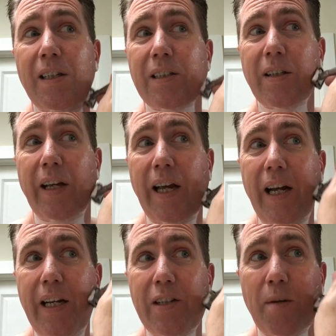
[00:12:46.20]
So the
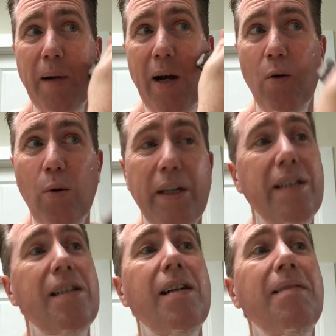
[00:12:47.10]
80s are my
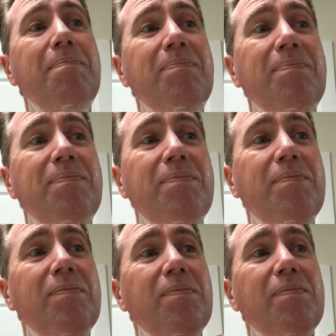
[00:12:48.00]
oldies.
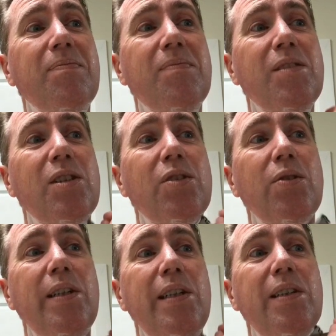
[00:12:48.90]
It's a
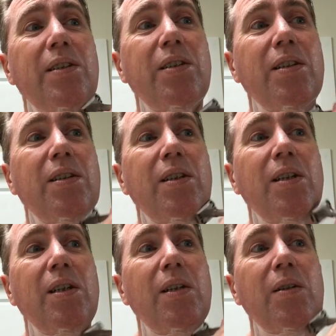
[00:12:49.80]
strange
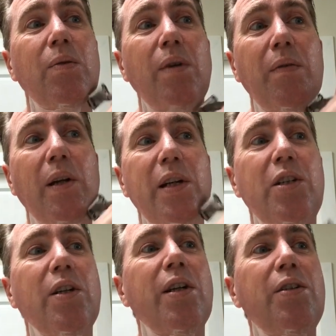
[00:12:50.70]

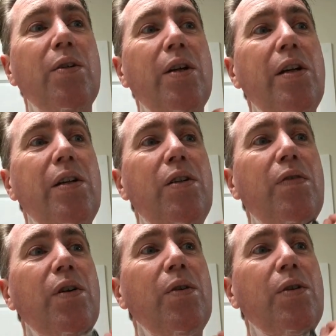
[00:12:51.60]
revelation as you age,
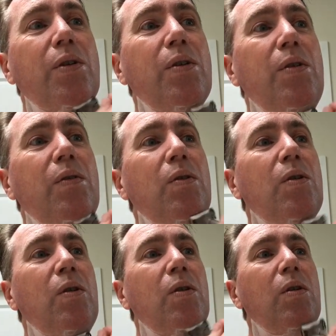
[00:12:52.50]
folks.
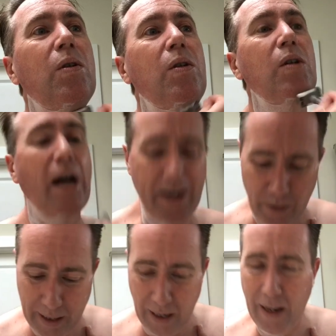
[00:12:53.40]
I
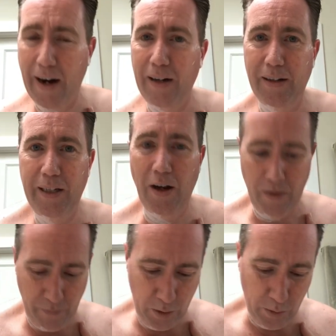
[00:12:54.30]
know I got a lot of
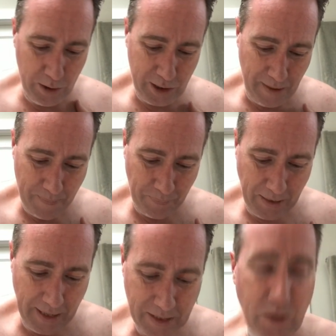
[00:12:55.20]
young viewers,
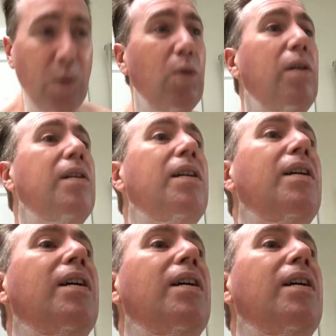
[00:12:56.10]
and that's cool.